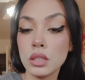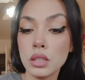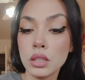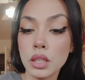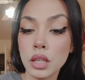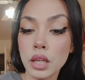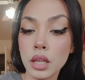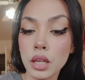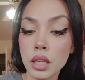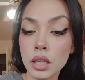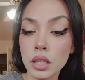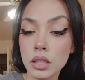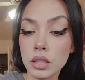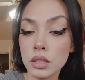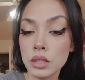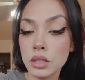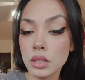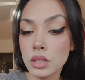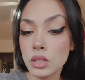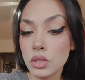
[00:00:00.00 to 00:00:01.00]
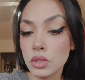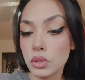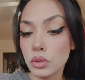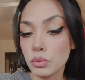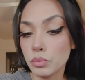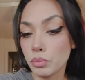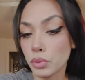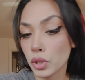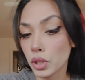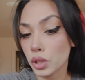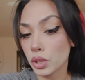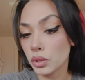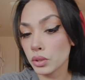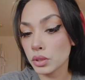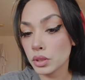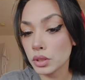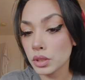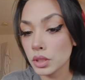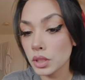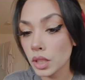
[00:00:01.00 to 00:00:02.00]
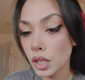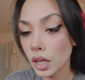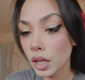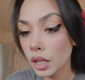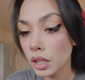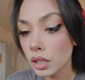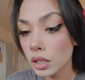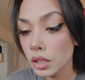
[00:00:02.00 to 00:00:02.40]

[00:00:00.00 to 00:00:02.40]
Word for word: Yeah, let's do pearls today.